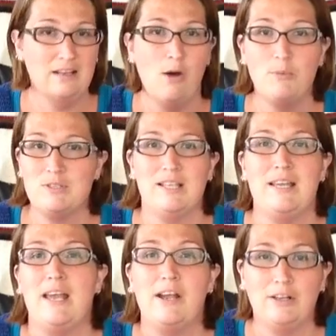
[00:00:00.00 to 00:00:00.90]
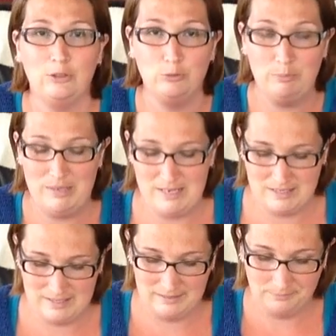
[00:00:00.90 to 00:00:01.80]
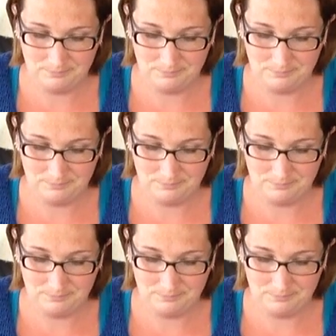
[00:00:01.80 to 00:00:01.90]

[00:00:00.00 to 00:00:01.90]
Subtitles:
almost like heirloom piece.